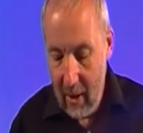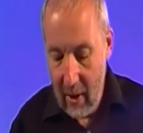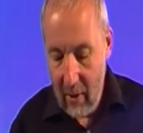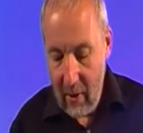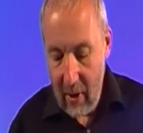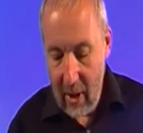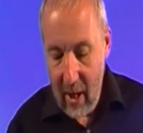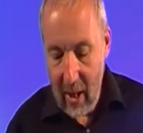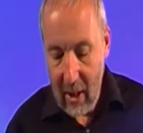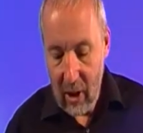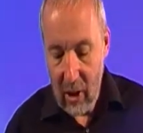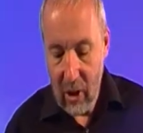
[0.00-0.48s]

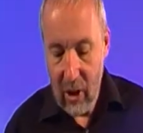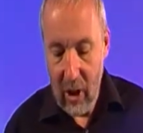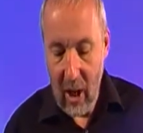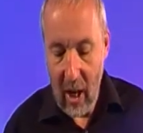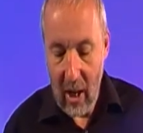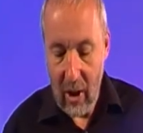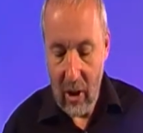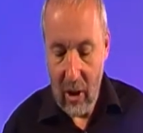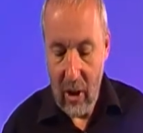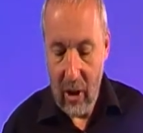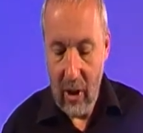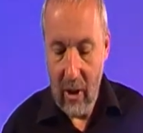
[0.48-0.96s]
The next
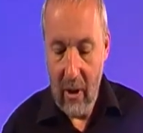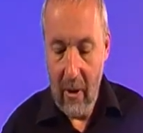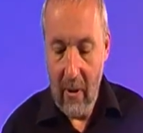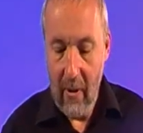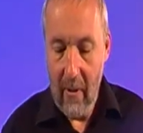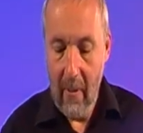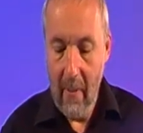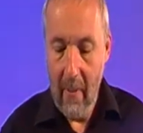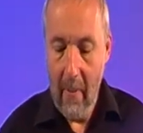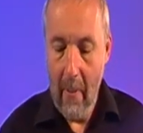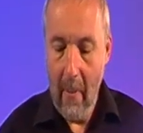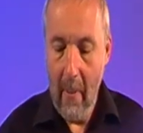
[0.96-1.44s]
judge,
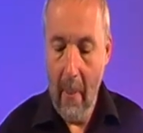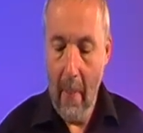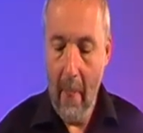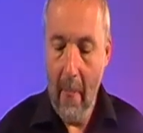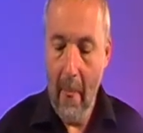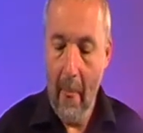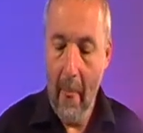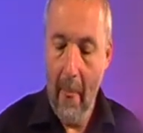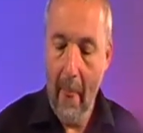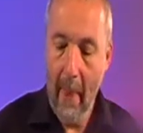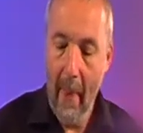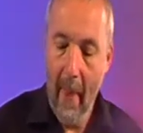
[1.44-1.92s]

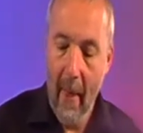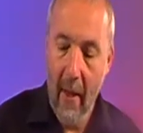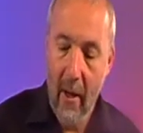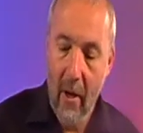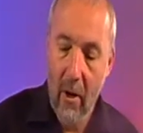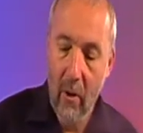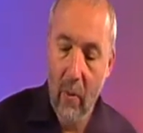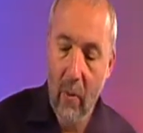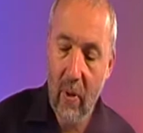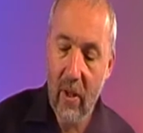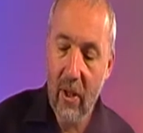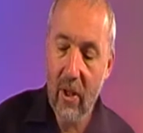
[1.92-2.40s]

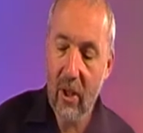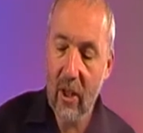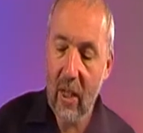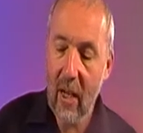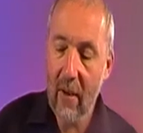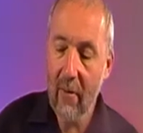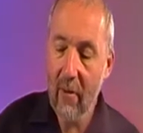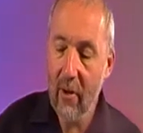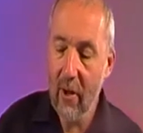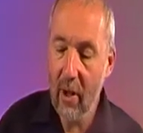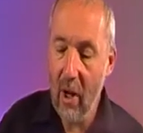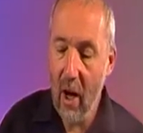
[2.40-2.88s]
we
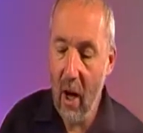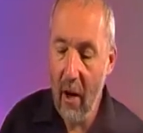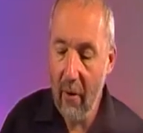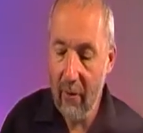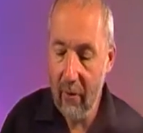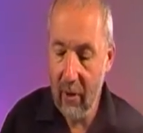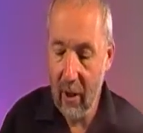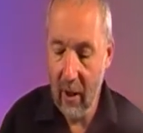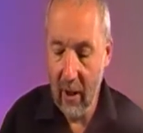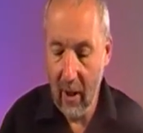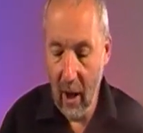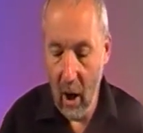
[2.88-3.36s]
discover that
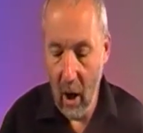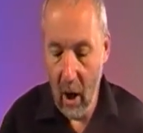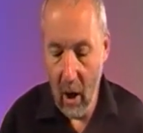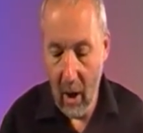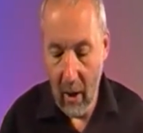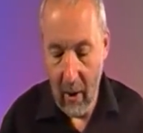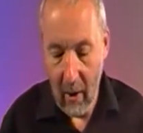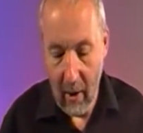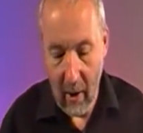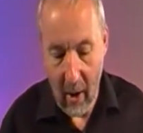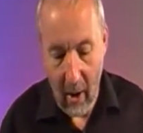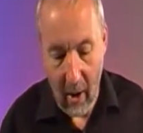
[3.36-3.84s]
after
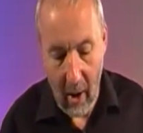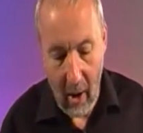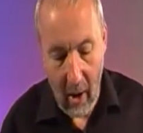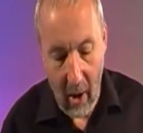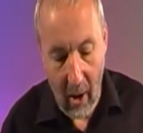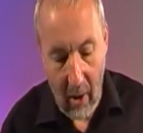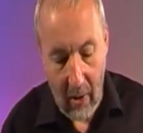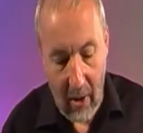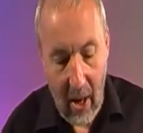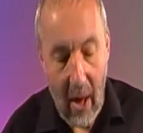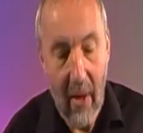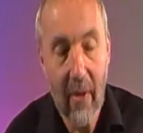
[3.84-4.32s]

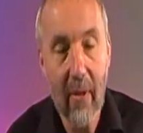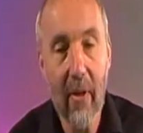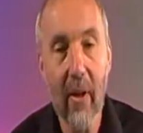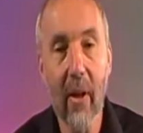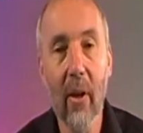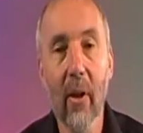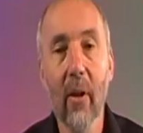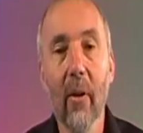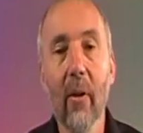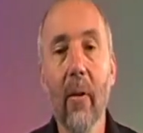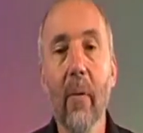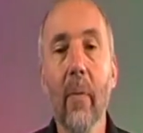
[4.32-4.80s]

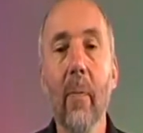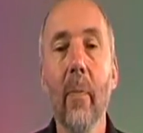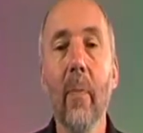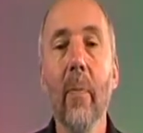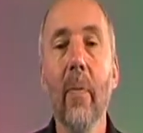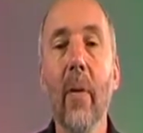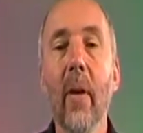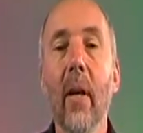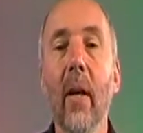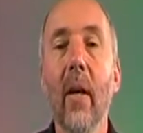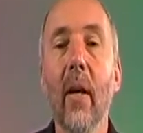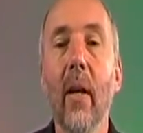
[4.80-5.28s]
Oneithiel,
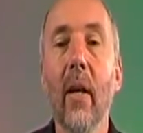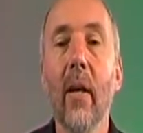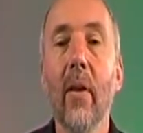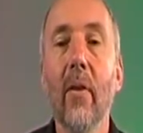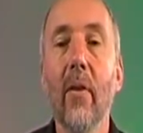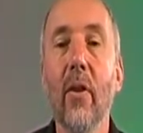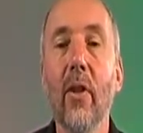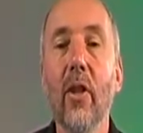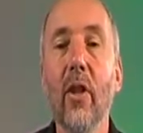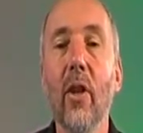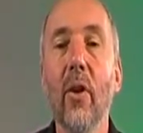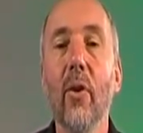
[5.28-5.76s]

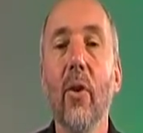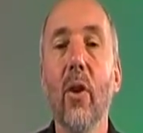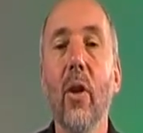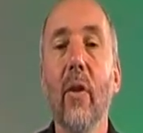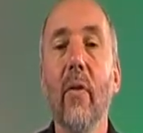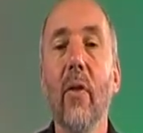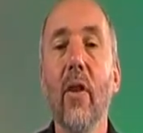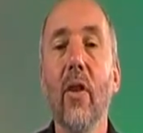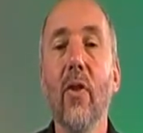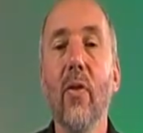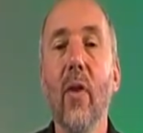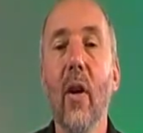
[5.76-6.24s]
the children
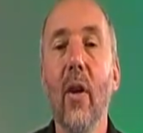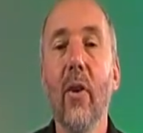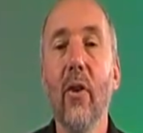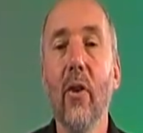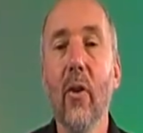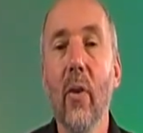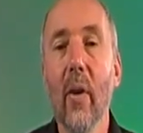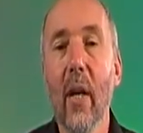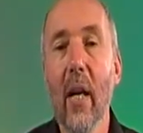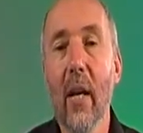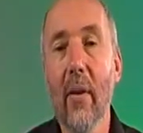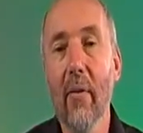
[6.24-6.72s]
of Israel
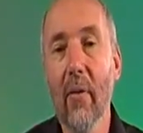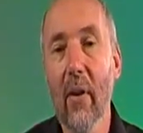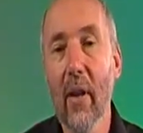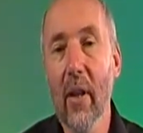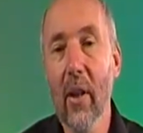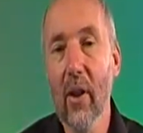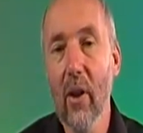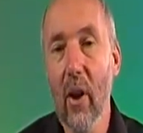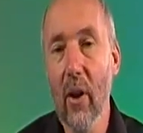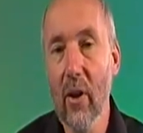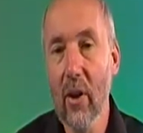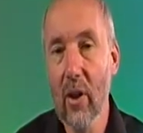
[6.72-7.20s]
do evil
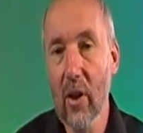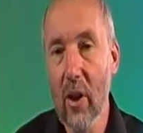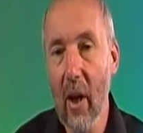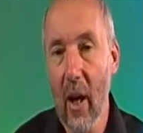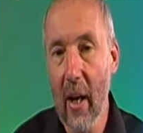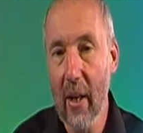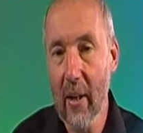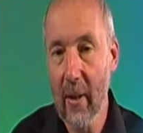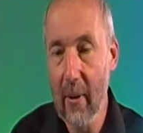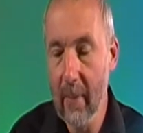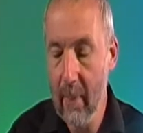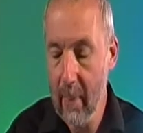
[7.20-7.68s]
in God's
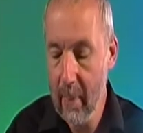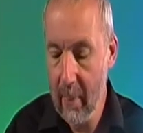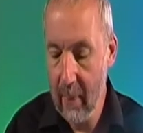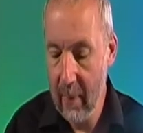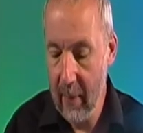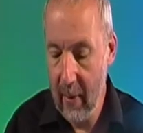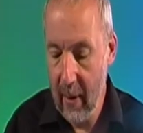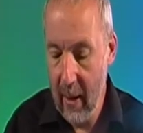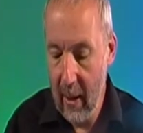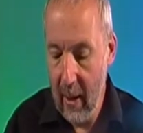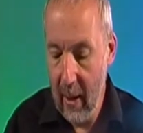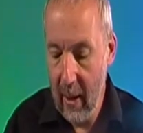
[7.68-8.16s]
sight,
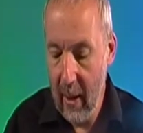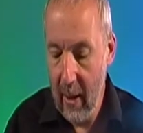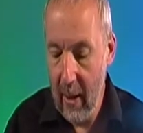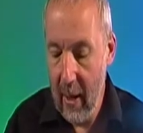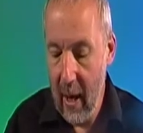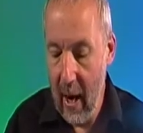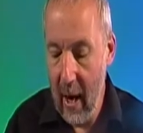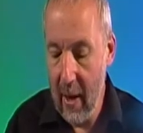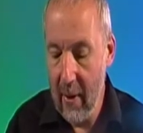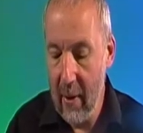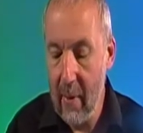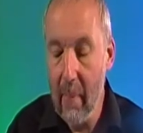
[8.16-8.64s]

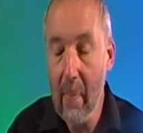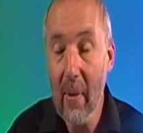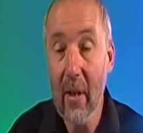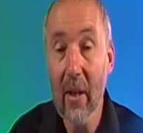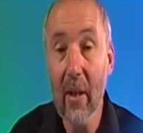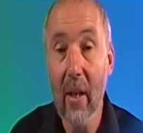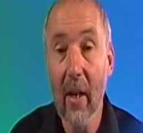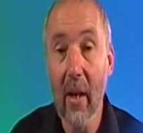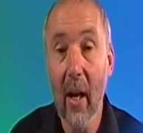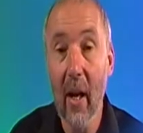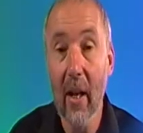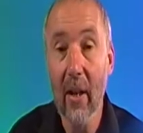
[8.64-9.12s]
and the
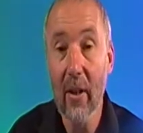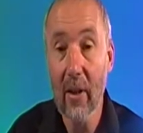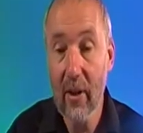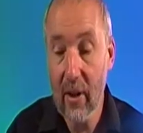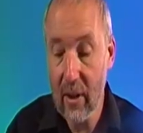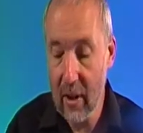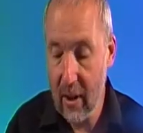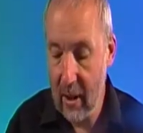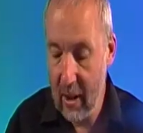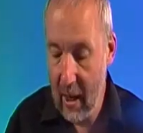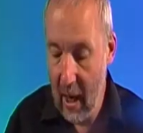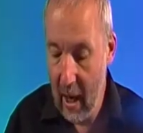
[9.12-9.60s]

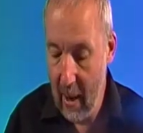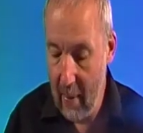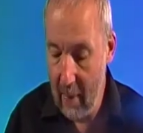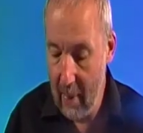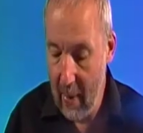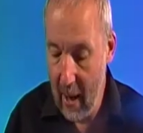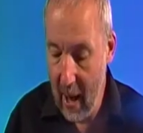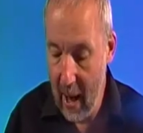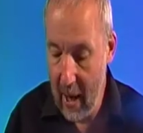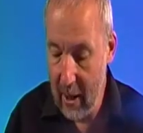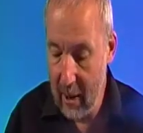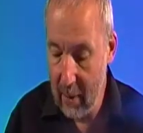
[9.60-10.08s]
Midianites
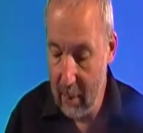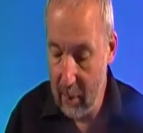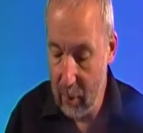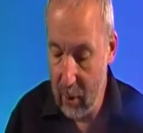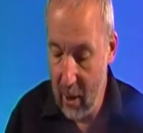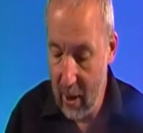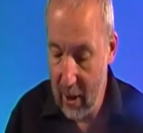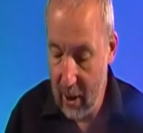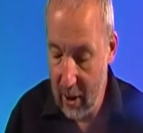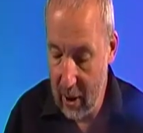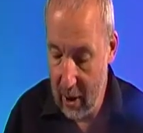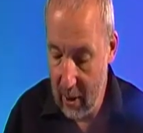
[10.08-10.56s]
come and
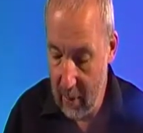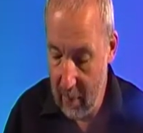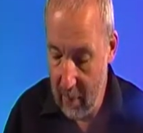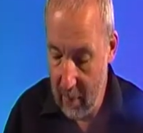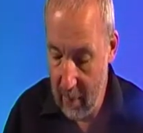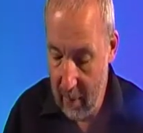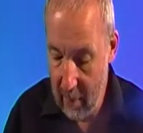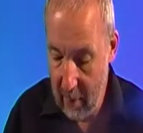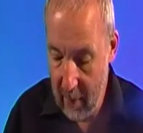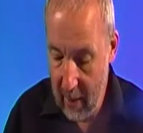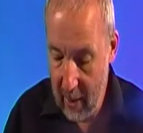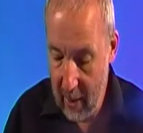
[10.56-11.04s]
oppress them.